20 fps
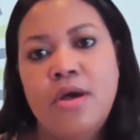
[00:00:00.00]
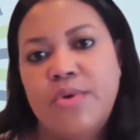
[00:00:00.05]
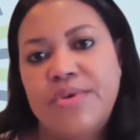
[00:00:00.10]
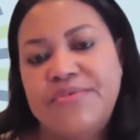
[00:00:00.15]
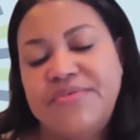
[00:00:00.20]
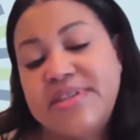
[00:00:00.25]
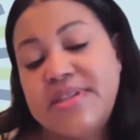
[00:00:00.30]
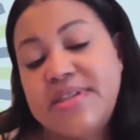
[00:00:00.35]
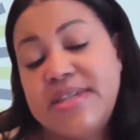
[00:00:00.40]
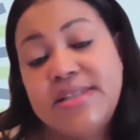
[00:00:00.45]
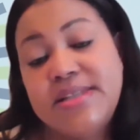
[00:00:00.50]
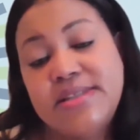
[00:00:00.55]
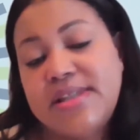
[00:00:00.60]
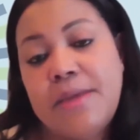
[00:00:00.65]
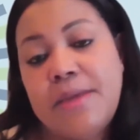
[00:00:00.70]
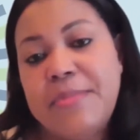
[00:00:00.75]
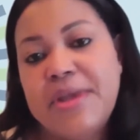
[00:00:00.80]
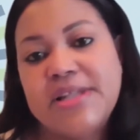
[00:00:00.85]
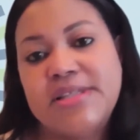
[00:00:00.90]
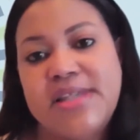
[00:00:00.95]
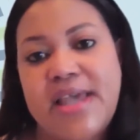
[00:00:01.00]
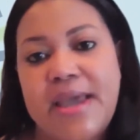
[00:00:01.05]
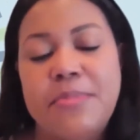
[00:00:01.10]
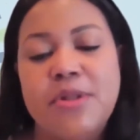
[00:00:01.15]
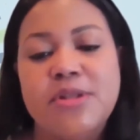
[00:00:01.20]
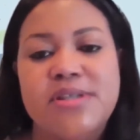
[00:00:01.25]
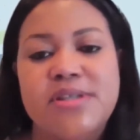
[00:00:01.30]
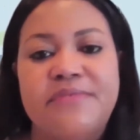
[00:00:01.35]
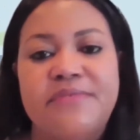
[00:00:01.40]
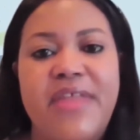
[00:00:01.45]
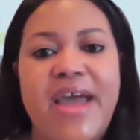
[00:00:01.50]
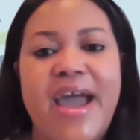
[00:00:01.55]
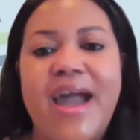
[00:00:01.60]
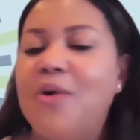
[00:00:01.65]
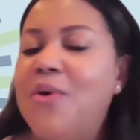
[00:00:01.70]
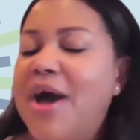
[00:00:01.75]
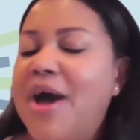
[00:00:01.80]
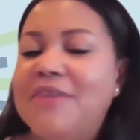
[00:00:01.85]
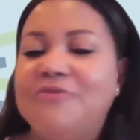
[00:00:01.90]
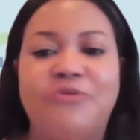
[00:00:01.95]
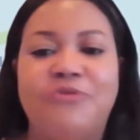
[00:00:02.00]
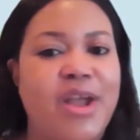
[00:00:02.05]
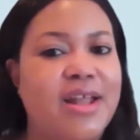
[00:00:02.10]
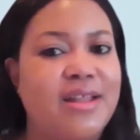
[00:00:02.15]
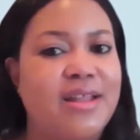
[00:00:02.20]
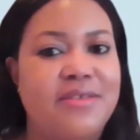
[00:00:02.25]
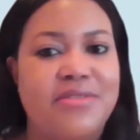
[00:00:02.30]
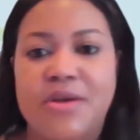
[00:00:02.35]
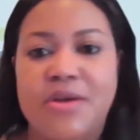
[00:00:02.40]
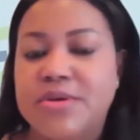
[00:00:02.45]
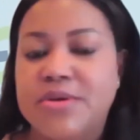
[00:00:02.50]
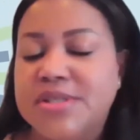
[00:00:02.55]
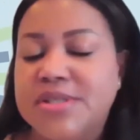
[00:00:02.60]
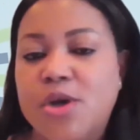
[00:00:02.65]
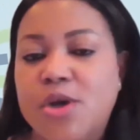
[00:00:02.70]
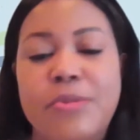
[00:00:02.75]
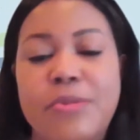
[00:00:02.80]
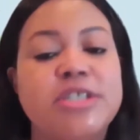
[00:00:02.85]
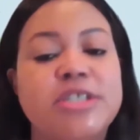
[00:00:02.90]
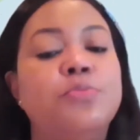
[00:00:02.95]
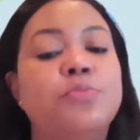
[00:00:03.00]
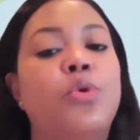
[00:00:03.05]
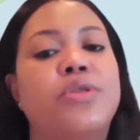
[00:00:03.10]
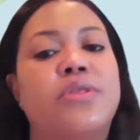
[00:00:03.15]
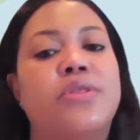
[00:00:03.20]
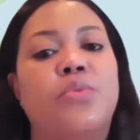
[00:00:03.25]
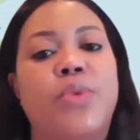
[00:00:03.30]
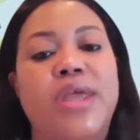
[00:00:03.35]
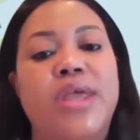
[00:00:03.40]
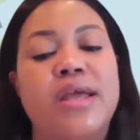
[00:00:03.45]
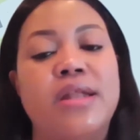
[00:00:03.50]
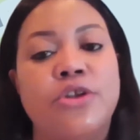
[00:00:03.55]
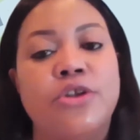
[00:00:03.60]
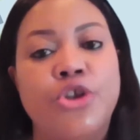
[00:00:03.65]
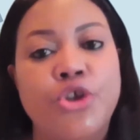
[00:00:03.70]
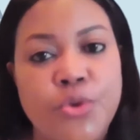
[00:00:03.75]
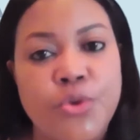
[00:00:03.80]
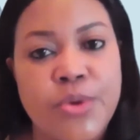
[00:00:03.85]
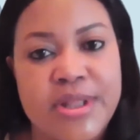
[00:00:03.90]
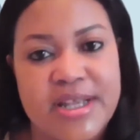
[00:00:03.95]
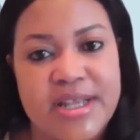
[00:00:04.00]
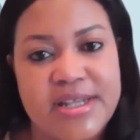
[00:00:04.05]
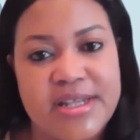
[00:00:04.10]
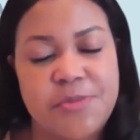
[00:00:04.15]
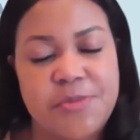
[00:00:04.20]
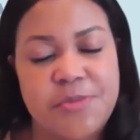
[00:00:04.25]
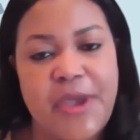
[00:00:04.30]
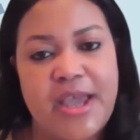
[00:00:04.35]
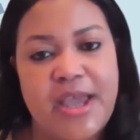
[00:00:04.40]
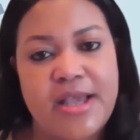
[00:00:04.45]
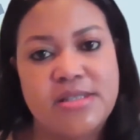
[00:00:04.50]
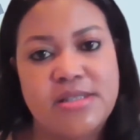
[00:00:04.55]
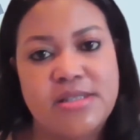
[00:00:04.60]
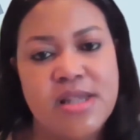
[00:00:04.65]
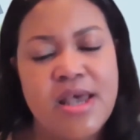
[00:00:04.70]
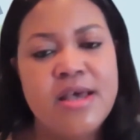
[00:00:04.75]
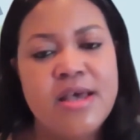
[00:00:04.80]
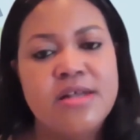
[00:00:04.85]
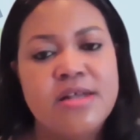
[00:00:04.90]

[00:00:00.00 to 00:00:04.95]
We've seen some examples of that. Quite frankly, there is so much more that we can do in this space